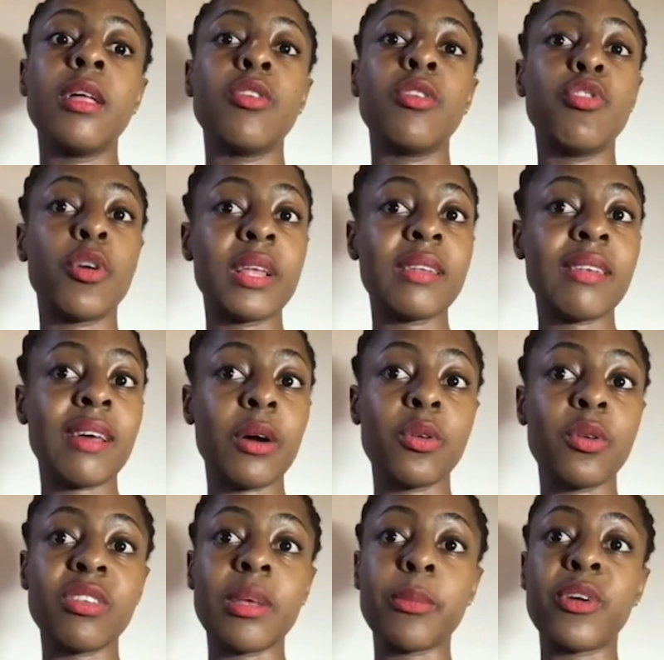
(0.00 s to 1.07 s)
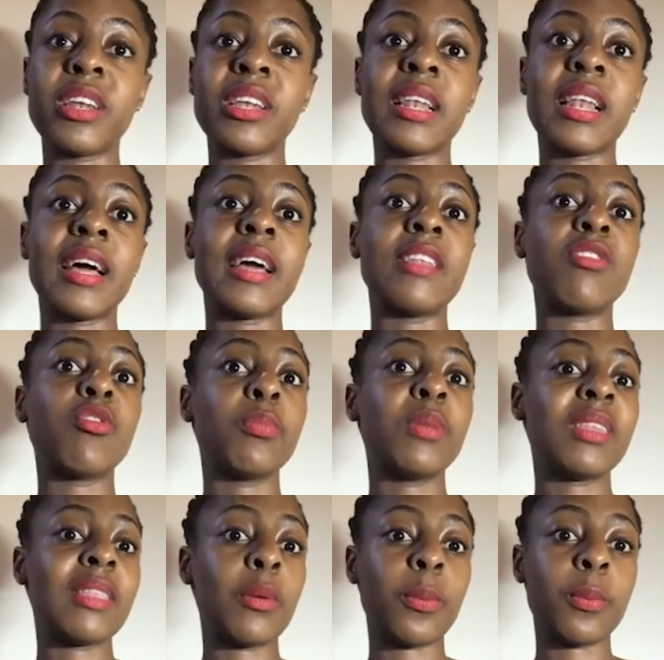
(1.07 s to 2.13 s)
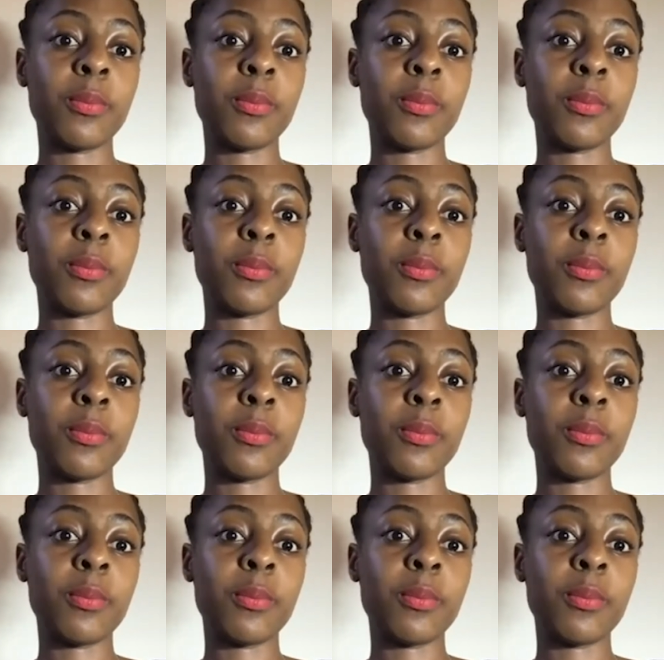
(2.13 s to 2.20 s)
drawing down on some credit lines to meet the